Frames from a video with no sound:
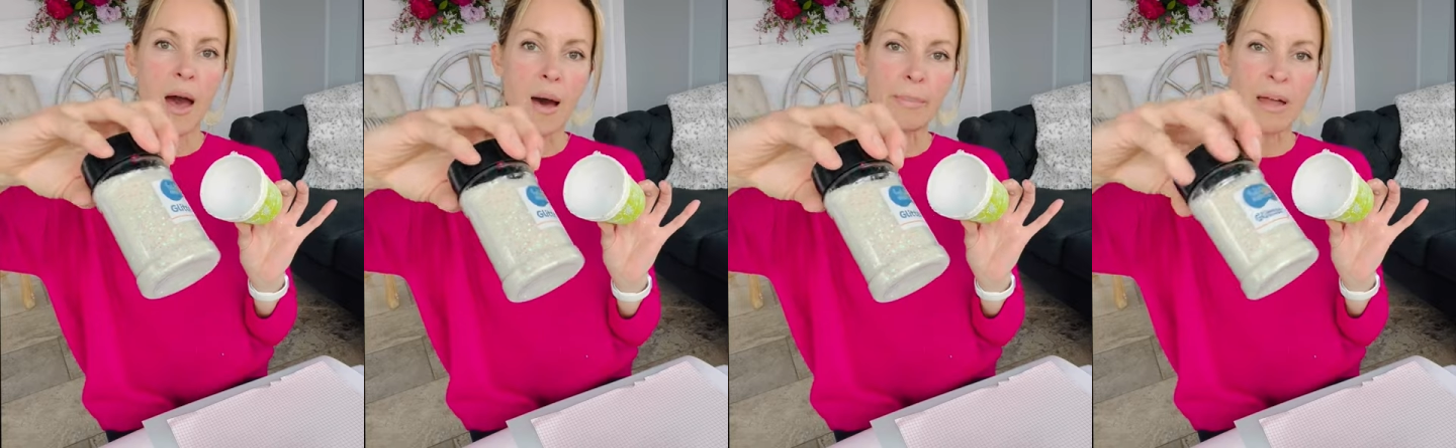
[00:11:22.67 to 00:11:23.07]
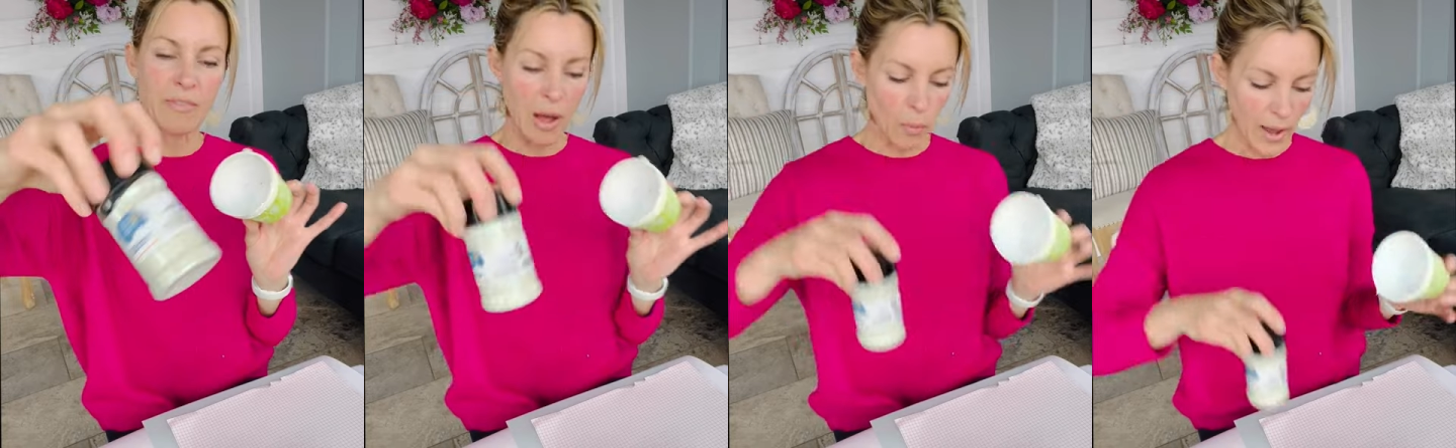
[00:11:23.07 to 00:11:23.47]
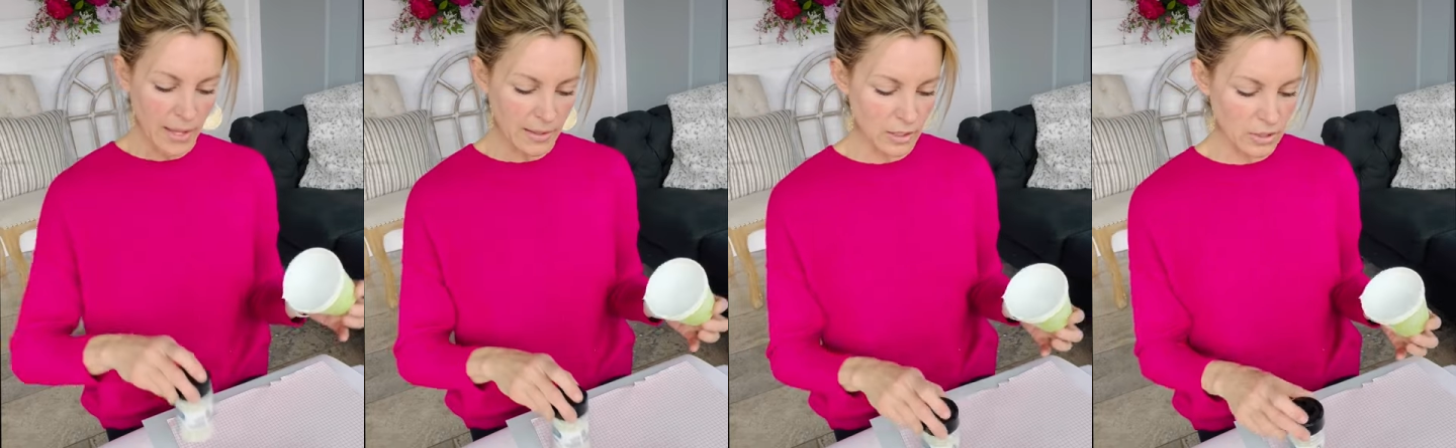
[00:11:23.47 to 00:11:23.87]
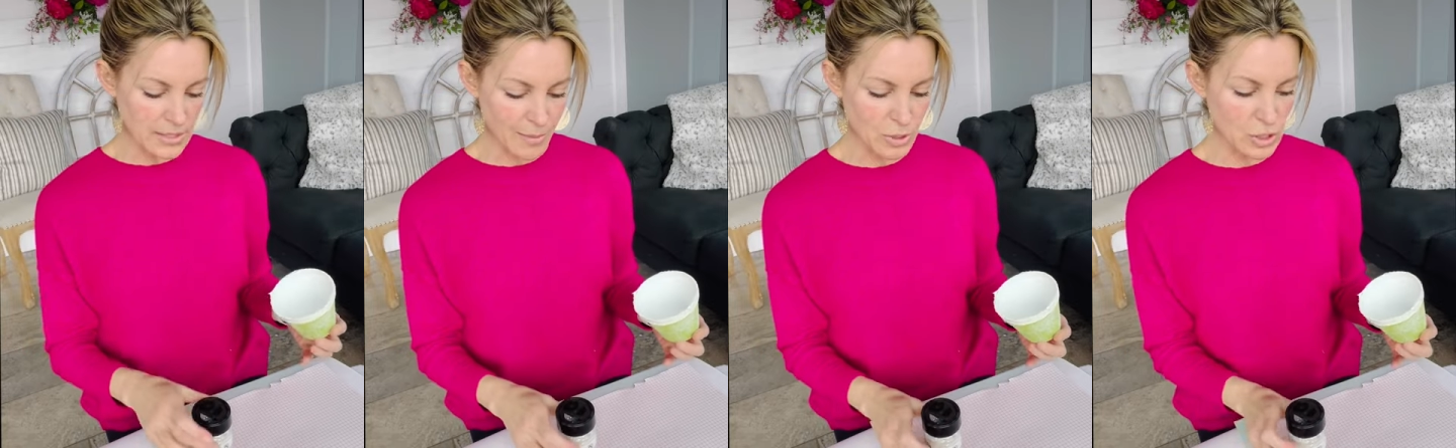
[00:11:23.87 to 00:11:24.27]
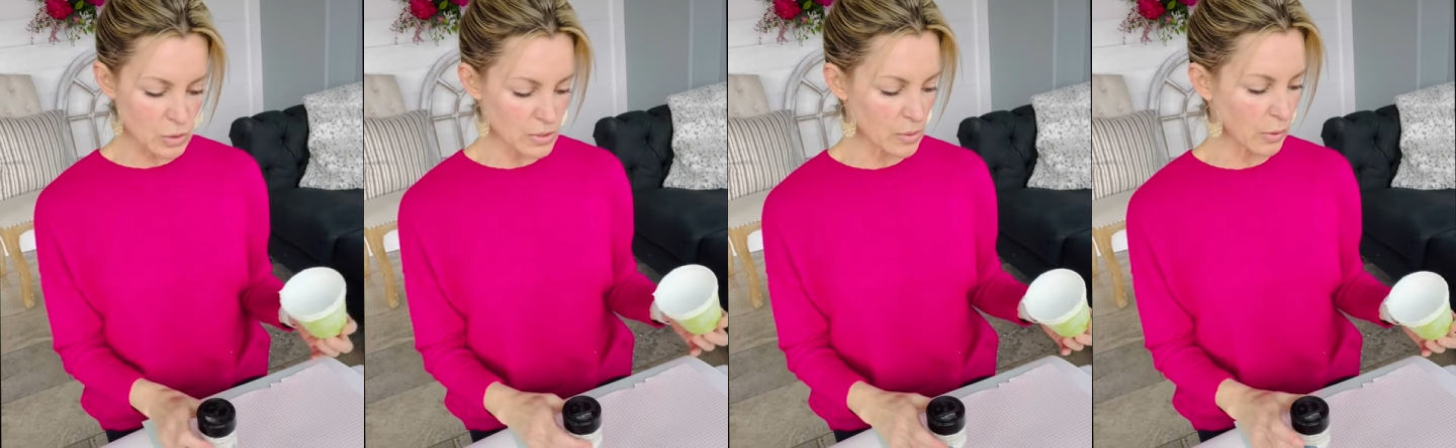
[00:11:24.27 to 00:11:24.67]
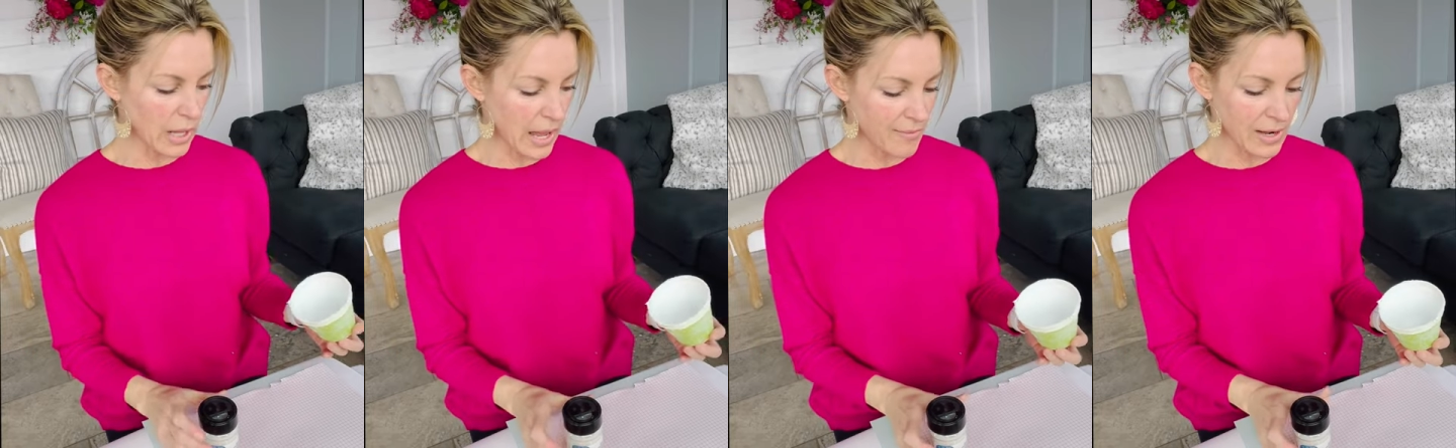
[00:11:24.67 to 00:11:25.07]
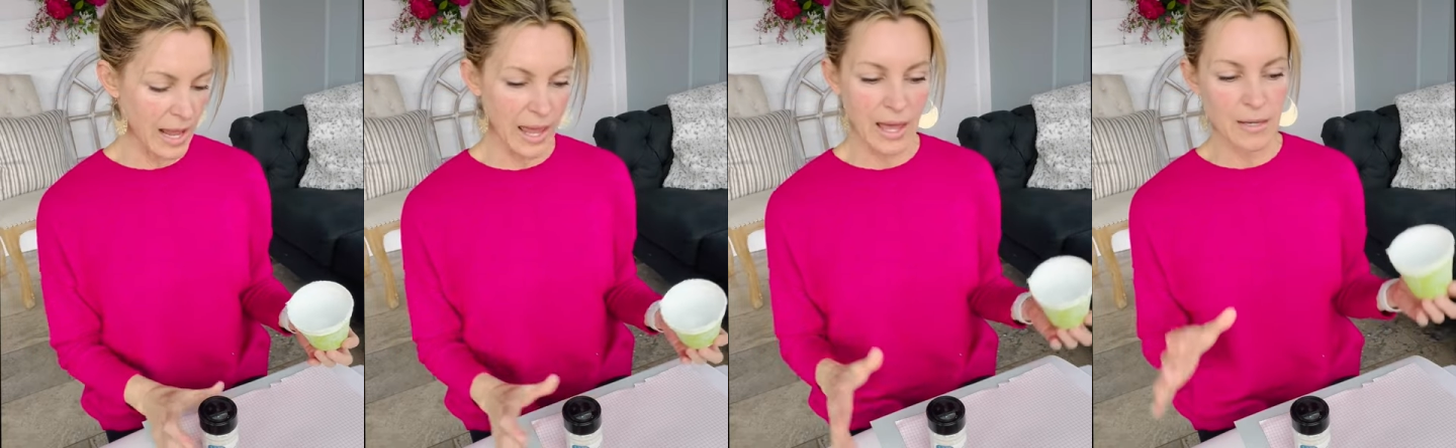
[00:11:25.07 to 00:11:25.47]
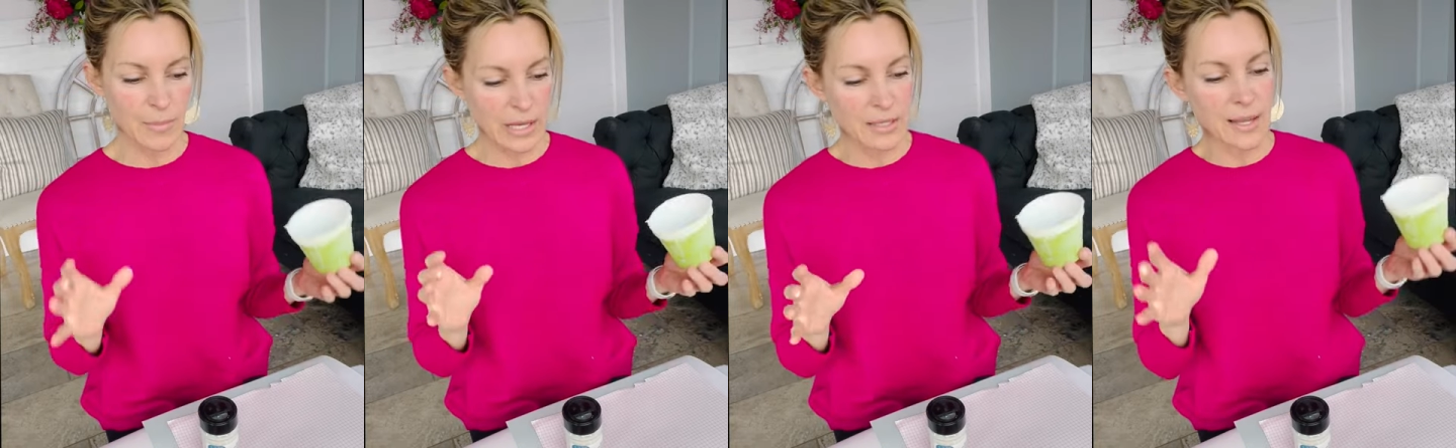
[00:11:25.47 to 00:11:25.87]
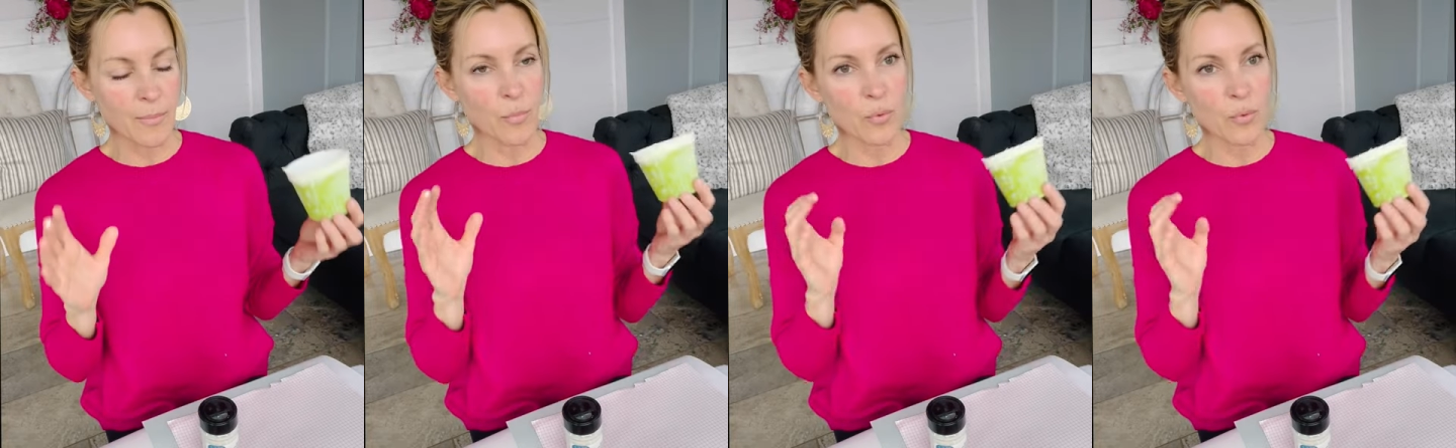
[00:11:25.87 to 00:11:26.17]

but I've got white glitter because I'm just using what I have on hand because I'm